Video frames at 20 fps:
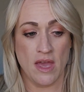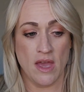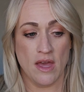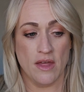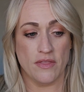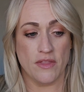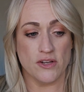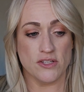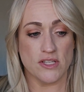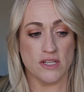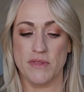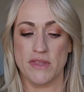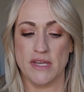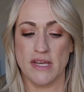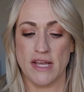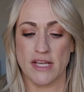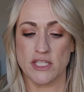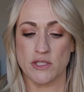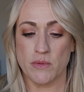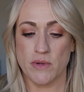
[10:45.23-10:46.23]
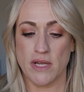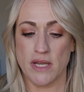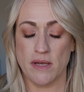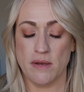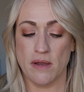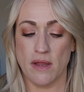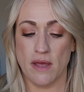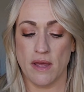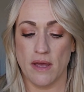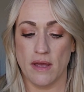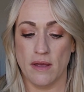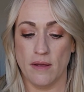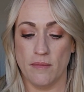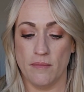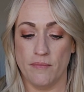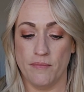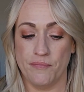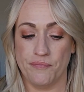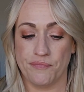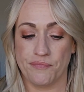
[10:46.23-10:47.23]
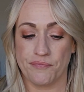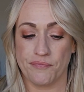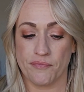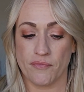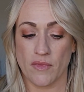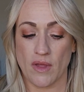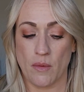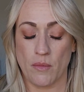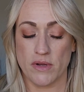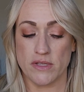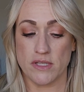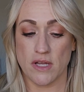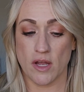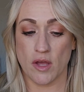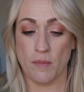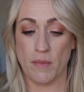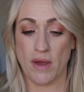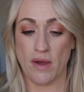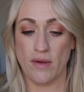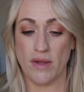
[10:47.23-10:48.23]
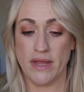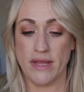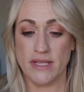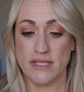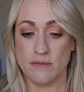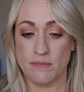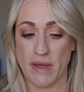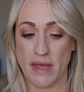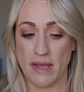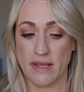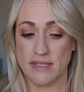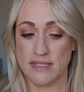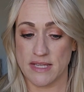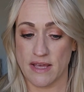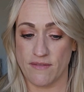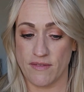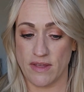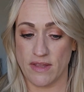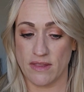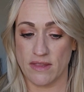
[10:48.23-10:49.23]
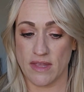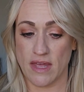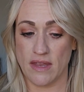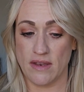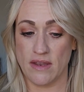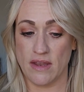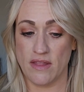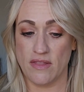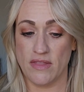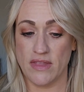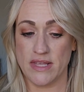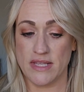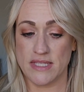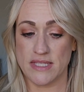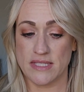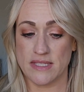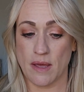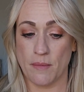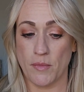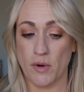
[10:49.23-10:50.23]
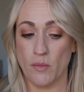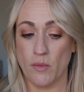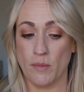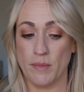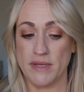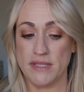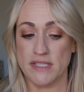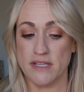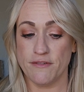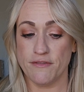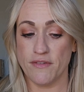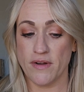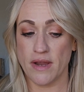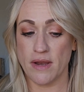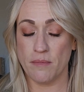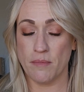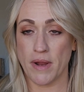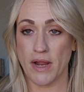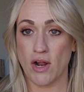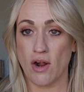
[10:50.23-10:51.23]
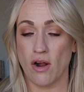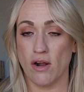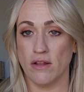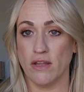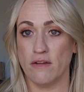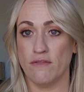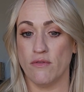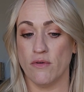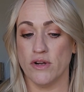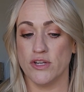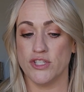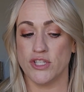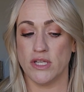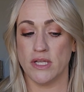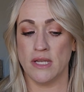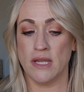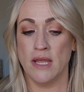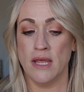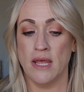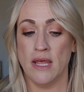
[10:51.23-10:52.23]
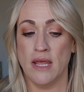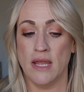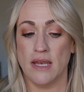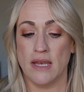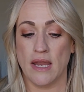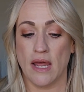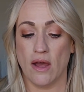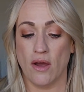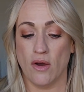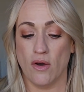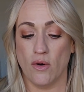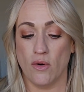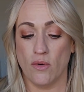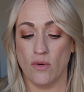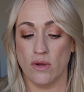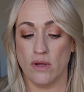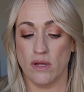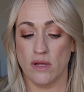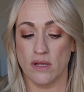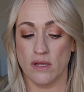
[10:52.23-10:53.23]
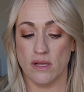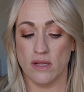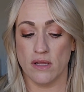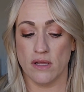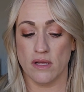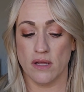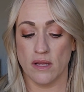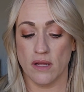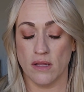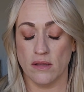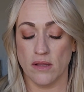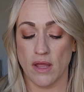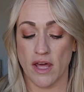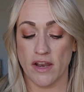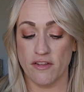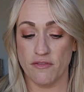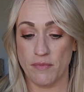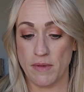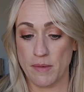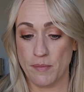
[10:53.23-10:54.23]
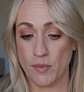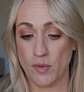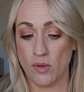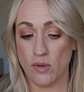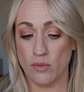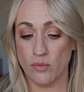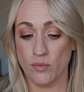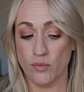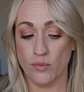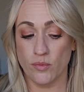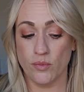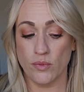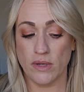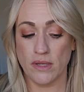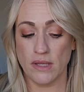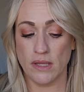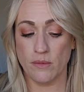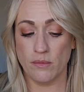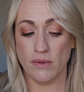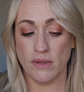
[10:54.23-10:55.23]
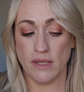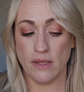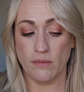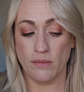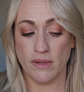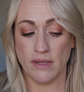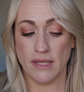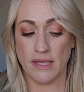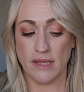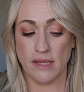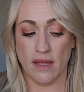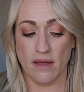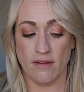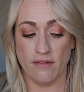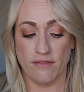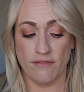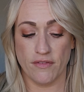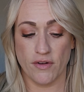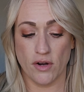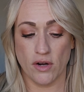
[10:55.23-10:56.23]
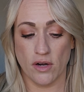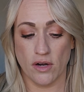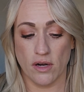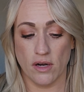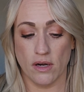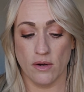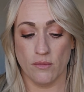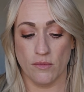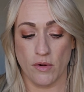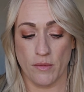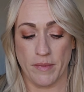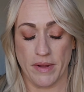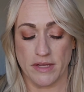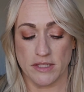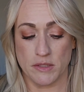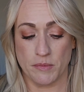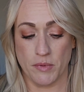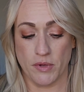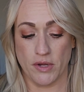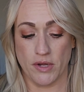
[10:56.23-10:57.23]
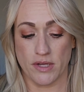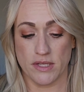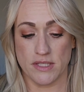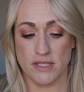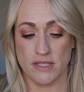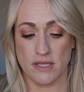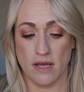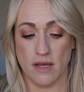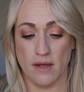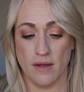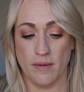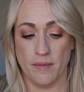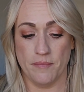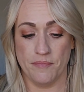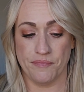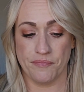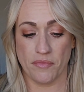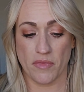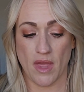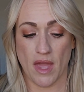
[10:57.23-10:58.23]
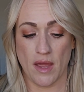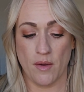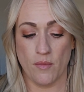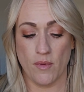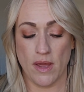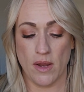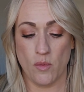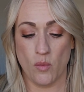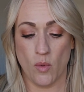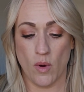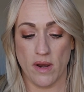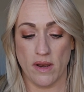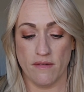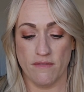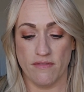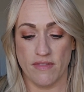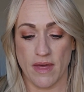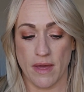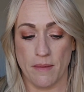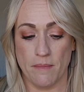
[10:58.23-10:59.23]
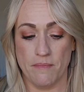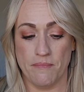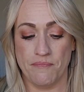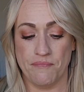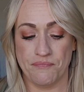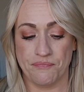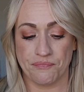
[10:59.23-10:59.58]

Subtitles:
There's the next one I want to talk about is May 7th, and This Summer Will Be Different by Carly Fortune. Now, a lot of people really, really, really love her romance books. I read one of them,